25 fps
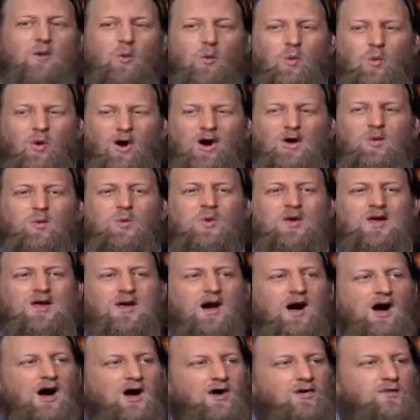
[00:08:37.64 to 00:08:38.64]
what we
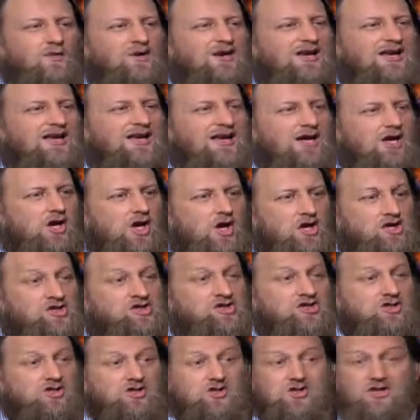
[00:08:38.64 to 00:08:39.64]
are really
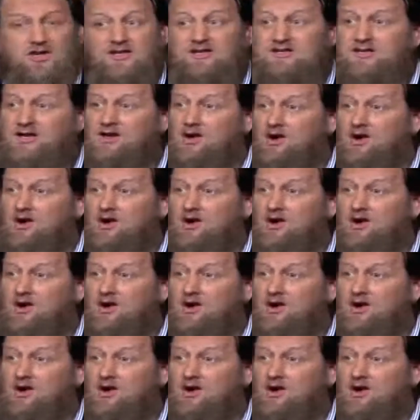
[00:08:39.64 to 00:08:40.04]
concentrating